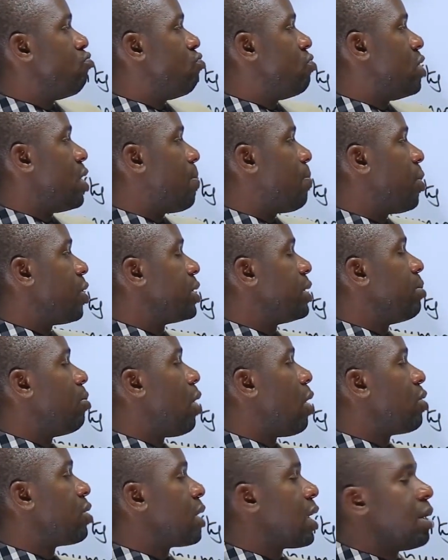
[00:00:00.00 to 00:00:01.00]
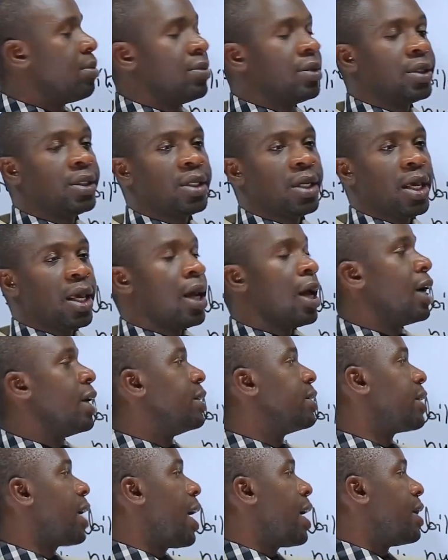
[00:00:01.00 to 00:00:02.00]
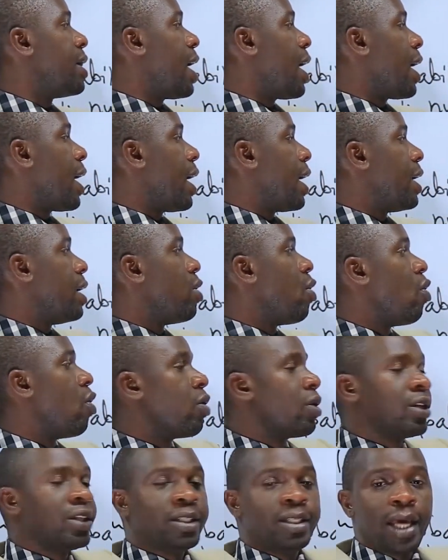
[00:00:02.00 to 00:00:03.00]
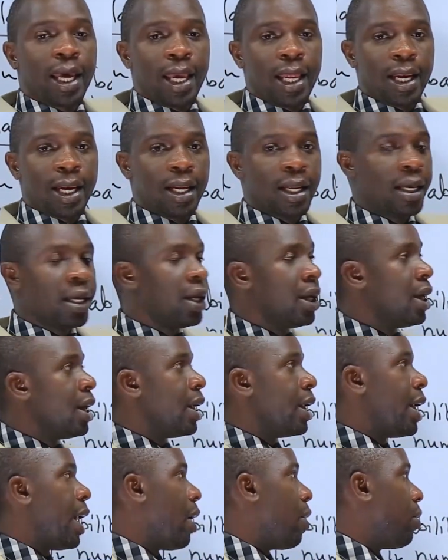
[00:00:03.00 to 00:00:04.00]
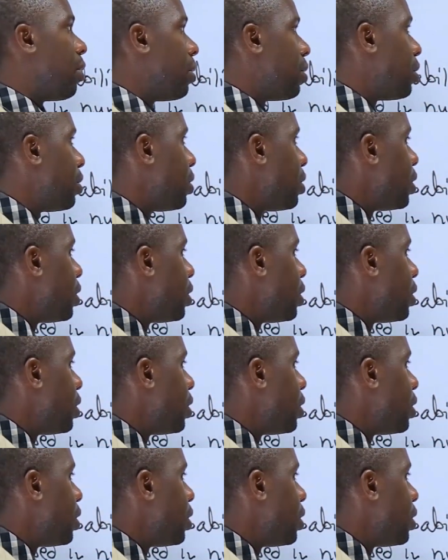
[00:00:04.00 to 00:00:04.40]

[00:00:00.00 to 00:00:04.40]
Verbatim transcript: the possible outcomes here is either head or tail. Now,